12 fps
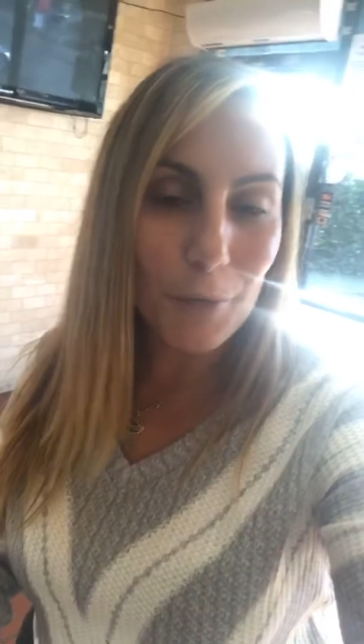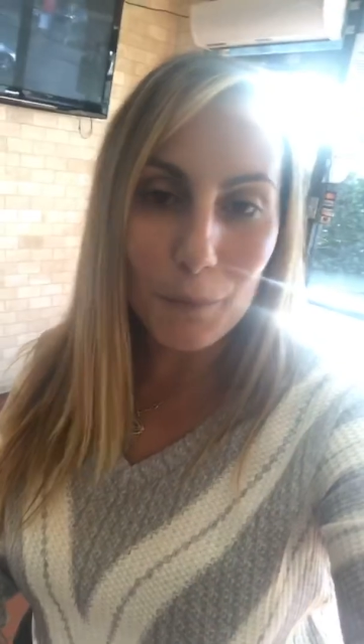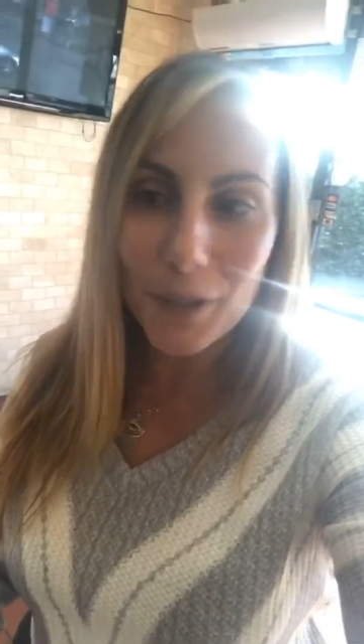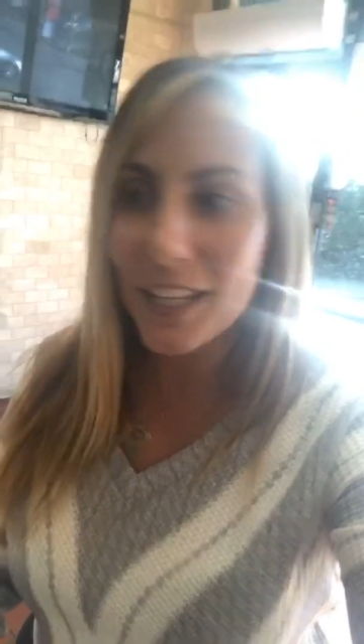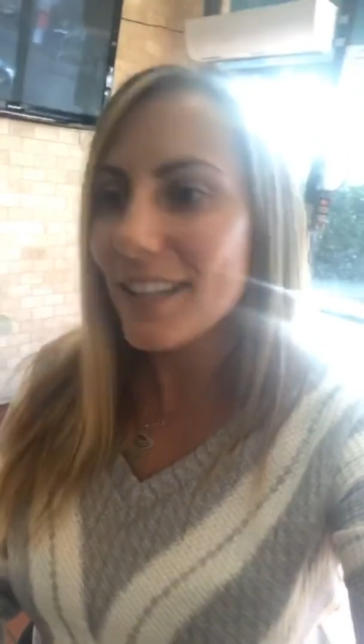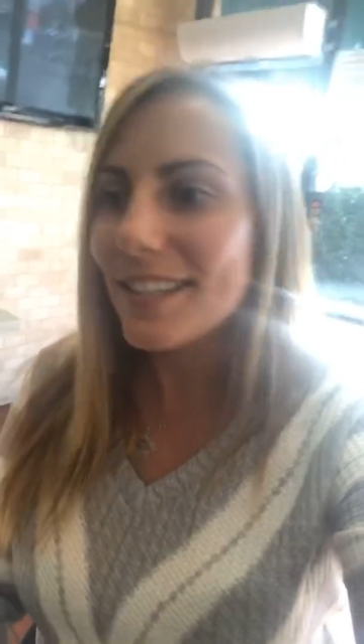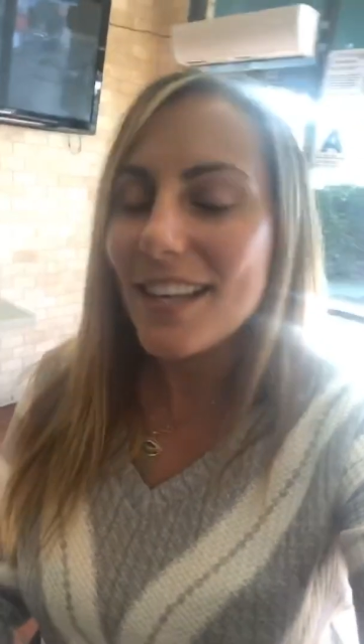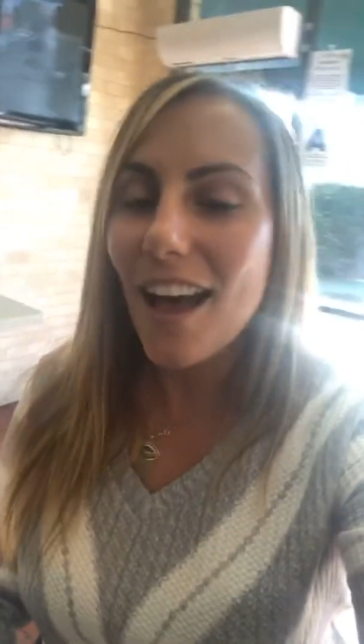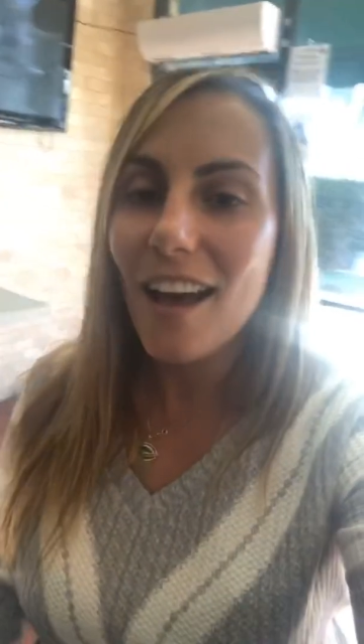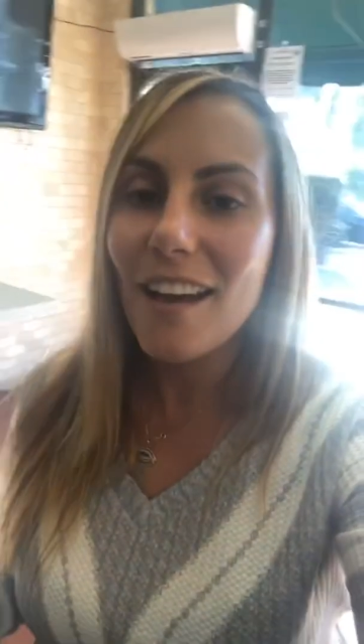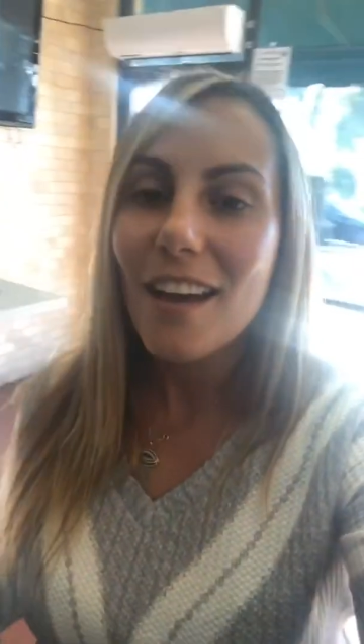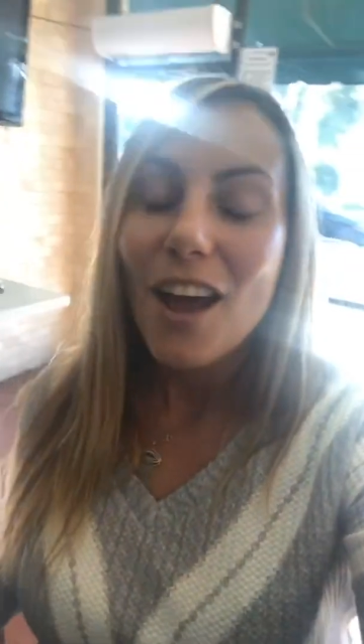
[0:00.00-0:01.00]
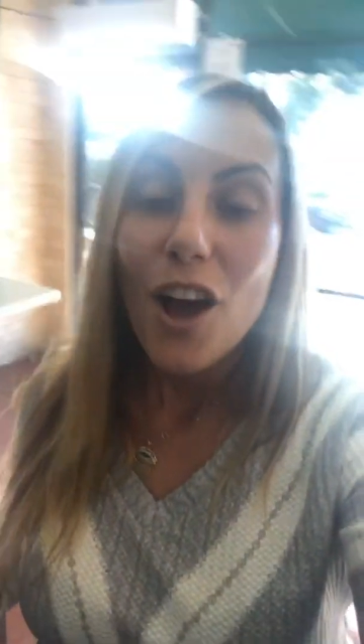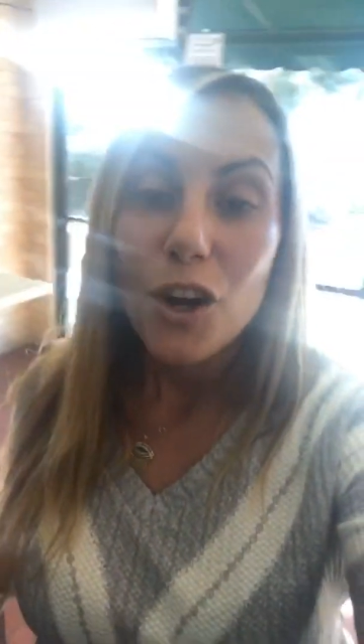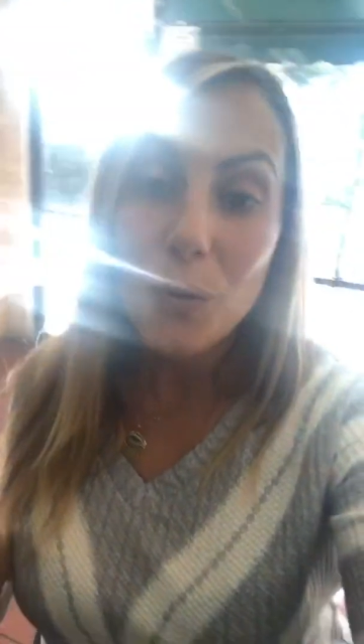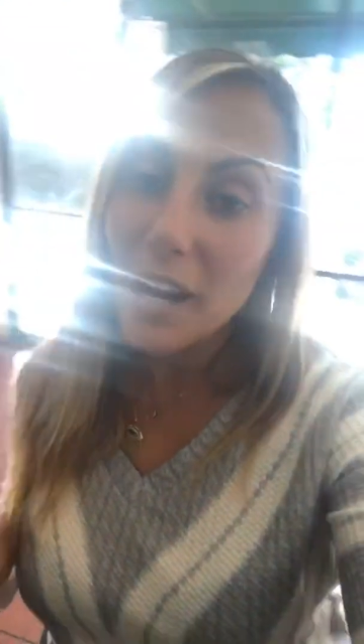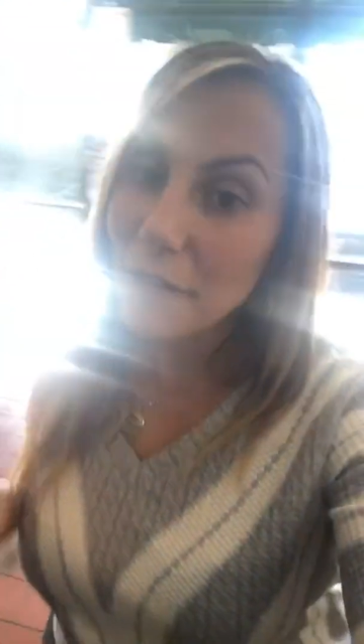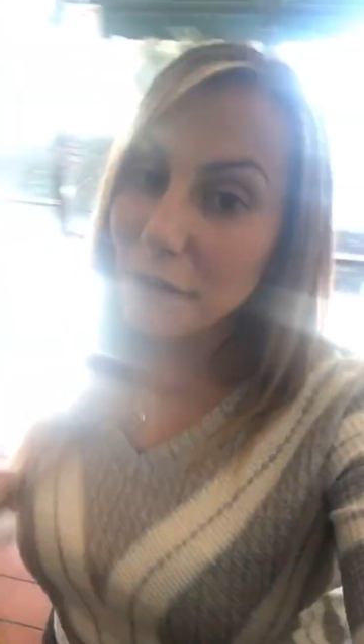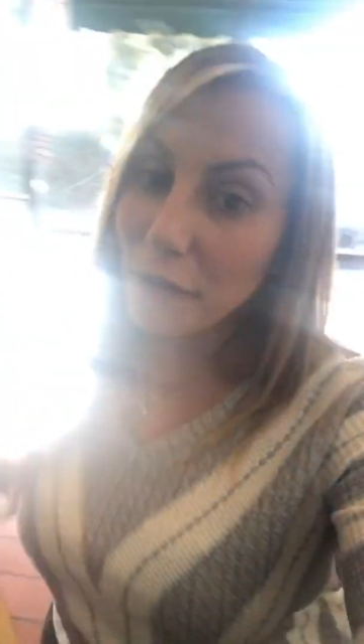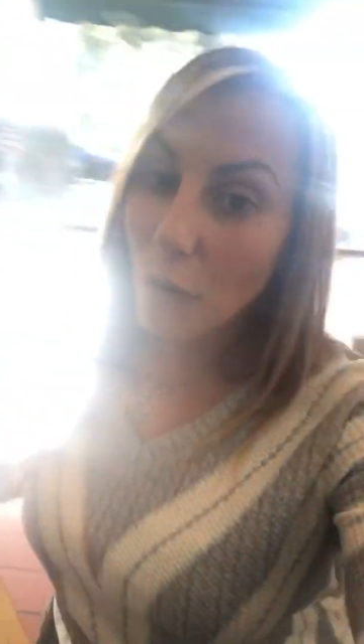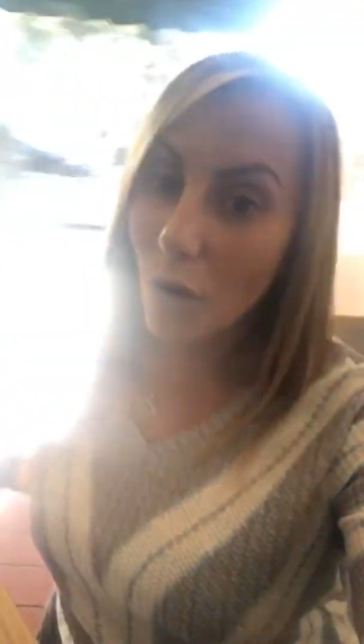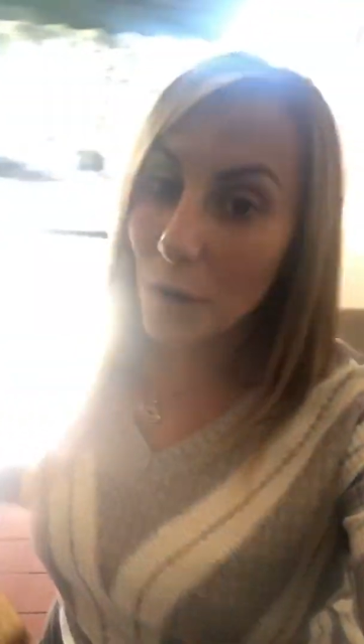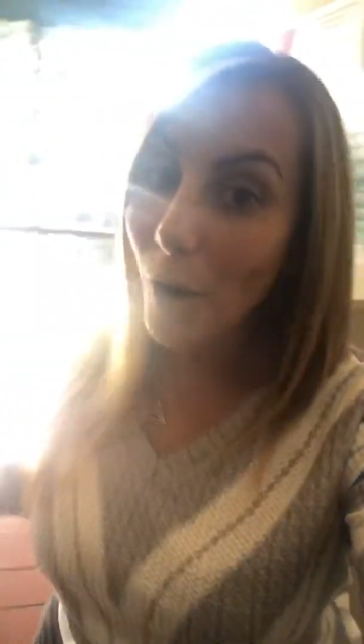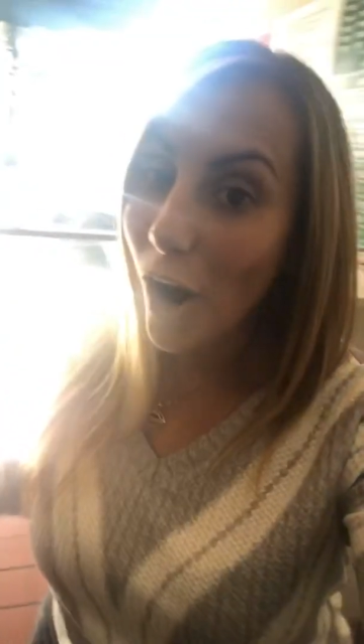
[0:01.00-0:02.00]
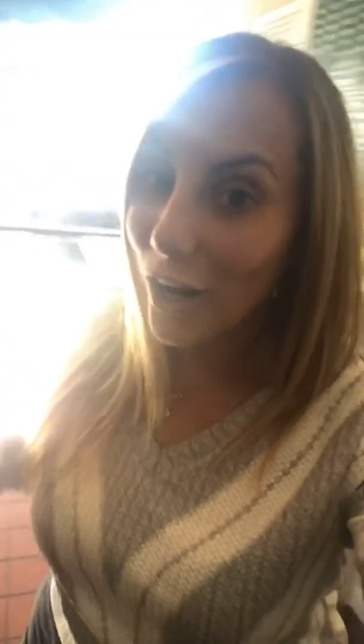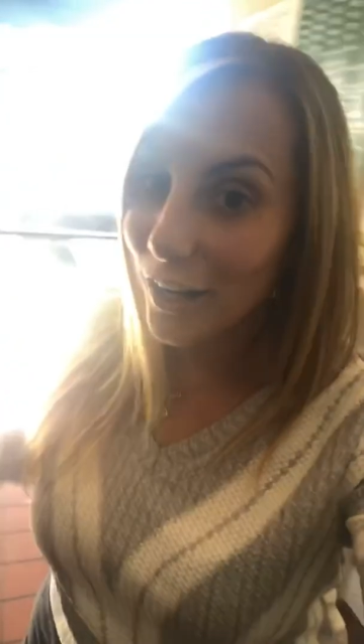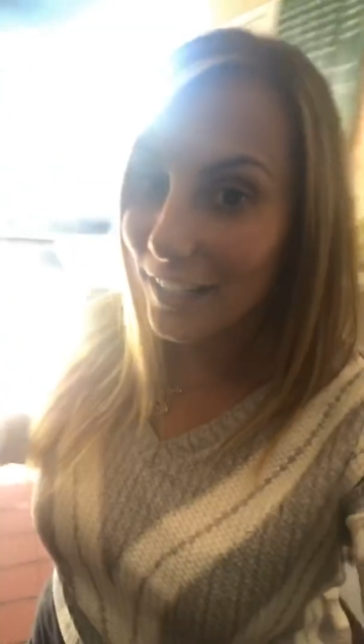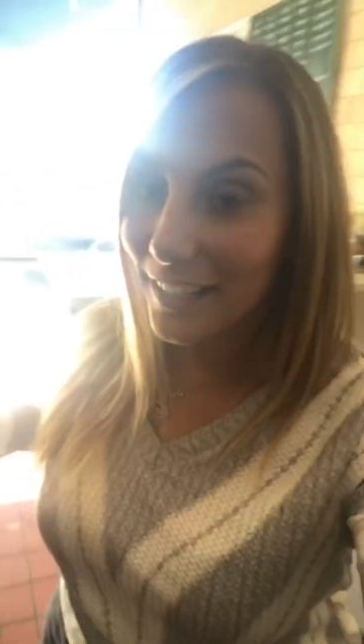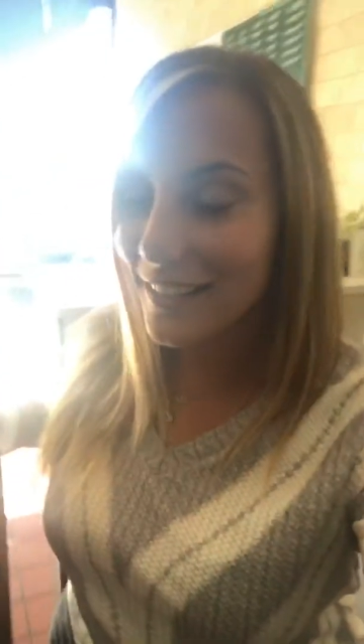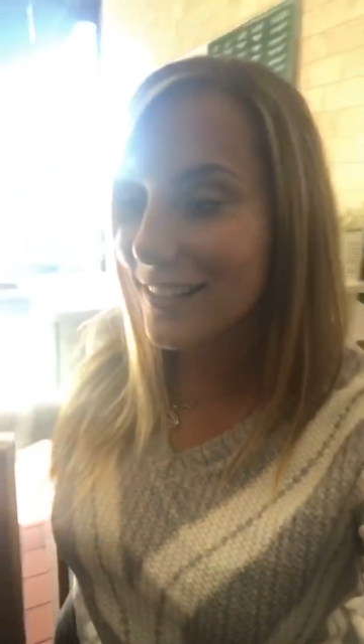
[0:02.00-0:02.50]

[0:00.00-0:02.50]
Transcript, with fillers: pizza. Great for parties.